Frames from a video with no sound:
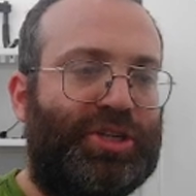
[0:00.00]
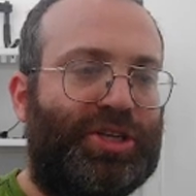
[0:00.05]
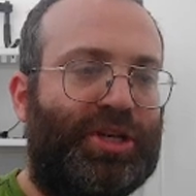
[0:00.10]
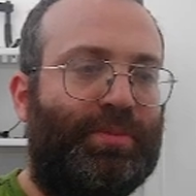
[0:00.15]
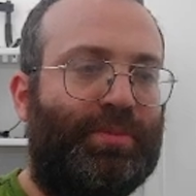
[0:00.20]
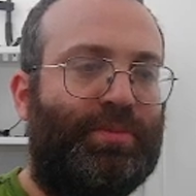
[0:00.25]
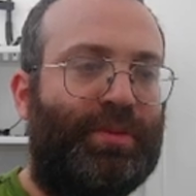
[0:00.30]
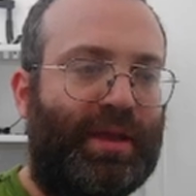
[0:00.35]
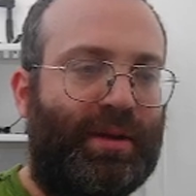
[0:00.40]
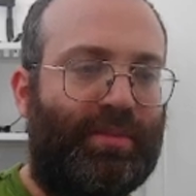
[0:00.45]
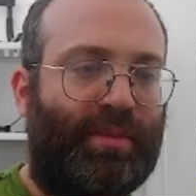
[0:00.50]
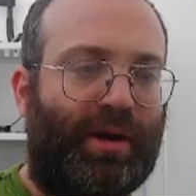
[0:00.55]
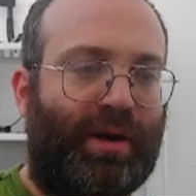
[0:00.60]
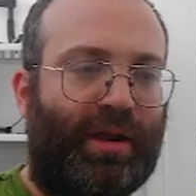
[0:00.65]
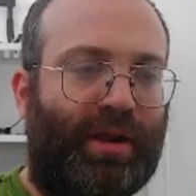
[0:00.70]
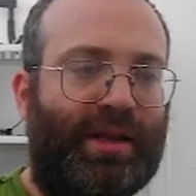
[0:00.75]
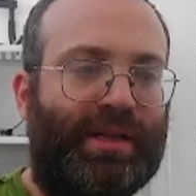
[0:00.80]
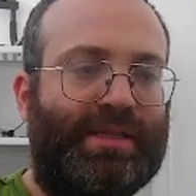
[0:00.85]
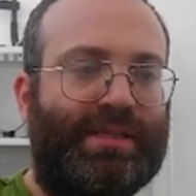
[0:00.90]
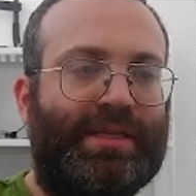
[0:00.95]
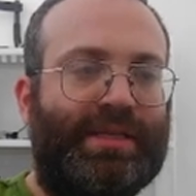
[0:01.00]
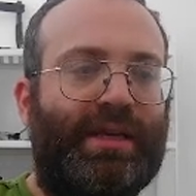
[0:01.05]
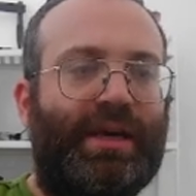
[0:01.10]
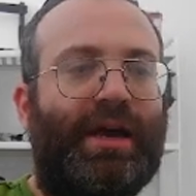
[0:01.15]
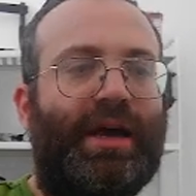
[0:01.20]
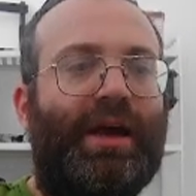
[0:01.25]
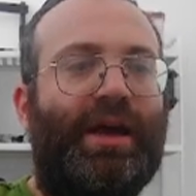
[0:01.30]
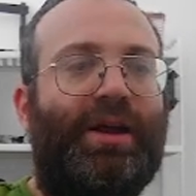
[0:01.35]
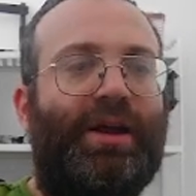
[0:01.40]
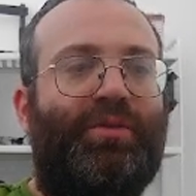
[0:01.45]
complete markets,
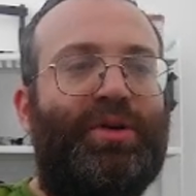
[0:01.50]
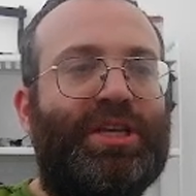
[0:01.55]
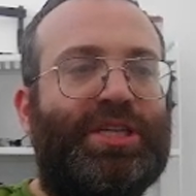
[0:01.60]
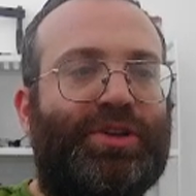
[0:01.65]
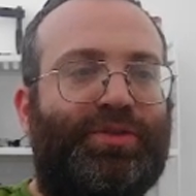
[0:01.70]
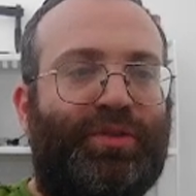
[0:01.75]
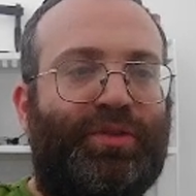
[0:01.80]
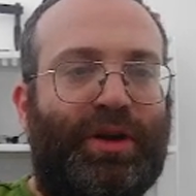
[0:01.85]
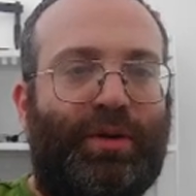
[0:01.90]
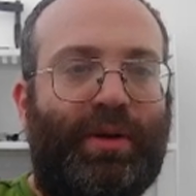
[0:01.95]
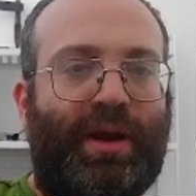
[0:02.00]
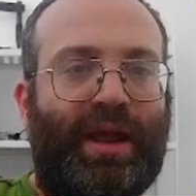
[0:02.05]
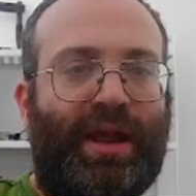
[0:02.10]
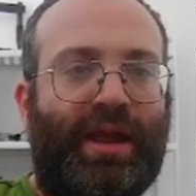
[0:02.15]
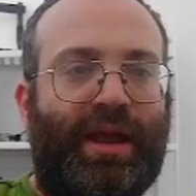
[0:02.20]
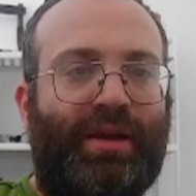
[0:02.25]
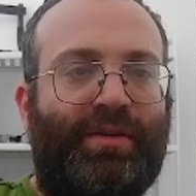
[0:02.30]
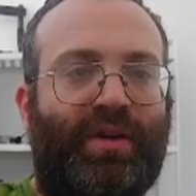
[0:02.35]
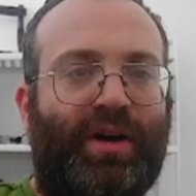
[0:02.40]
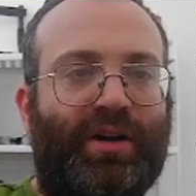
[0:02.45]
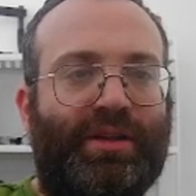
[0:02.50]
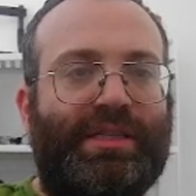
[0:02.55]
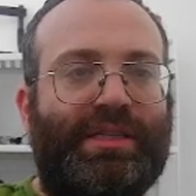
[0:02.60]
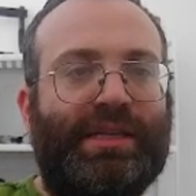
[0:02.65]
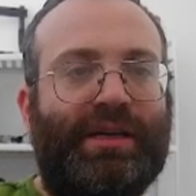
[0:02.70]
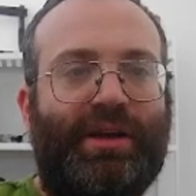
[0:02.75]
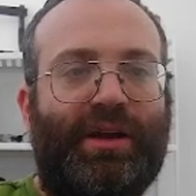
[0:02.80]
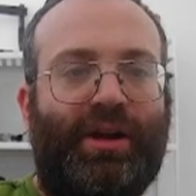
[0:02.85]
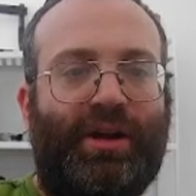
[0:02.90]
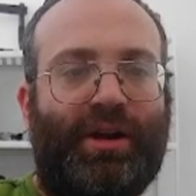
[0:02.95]
risk-free rate and
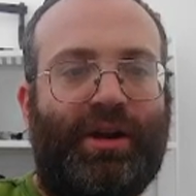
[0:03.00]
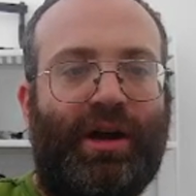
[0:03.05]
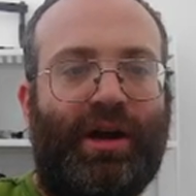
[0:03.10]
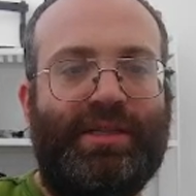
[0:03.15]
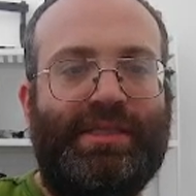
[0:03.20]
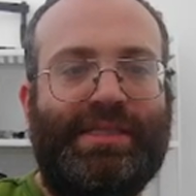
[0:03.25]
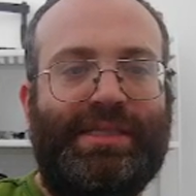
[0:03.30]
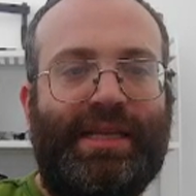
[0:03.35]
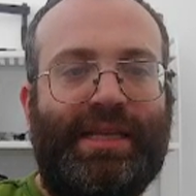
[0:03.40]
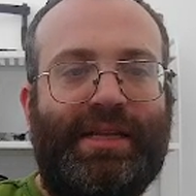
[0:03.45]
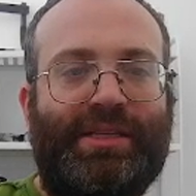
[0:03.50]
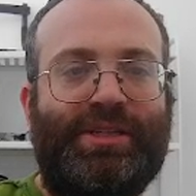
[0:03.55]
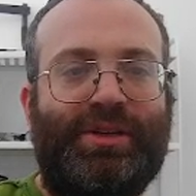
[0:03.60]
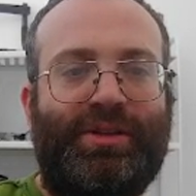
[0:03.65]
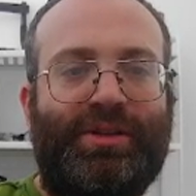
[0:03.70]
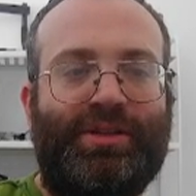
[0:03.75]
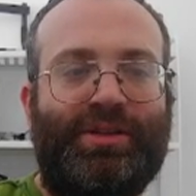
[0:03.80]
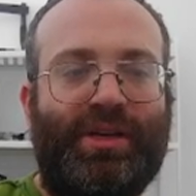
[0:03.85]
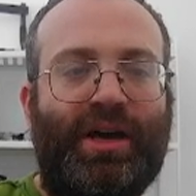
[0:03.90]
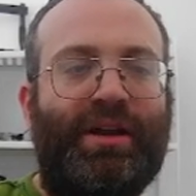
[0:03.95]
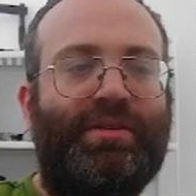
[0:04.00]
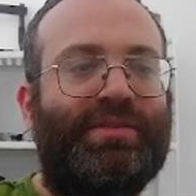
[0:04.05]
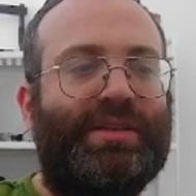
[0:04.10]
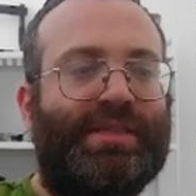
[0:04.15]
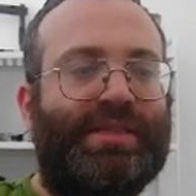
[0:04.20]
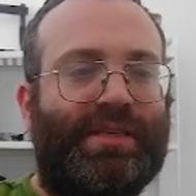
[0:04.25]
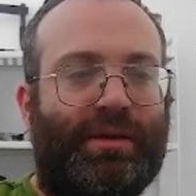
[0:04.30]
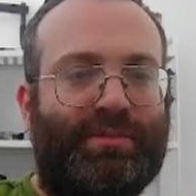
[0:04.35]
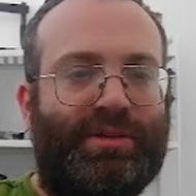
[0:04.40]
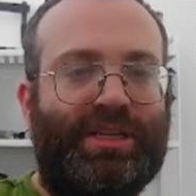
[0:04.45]
volatility are constant. So there's a lot of
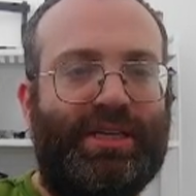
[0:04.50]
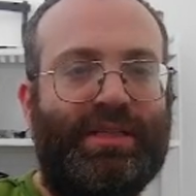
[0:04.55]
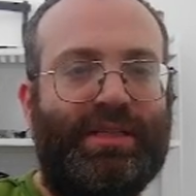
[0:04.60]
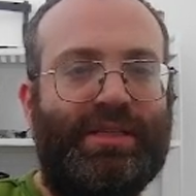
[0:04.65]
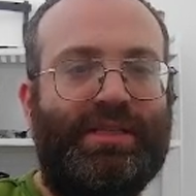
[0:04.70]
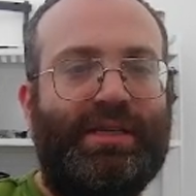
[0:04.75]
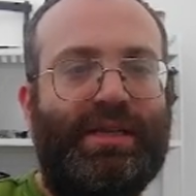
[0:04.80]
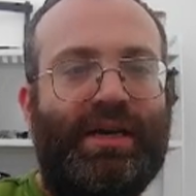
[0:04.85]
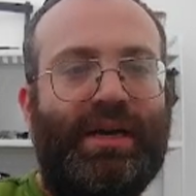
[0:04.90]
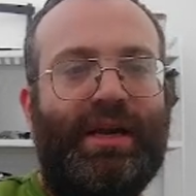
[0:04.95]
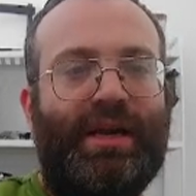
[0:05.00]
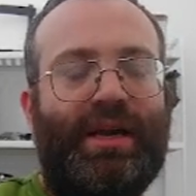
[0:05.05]
assumptions.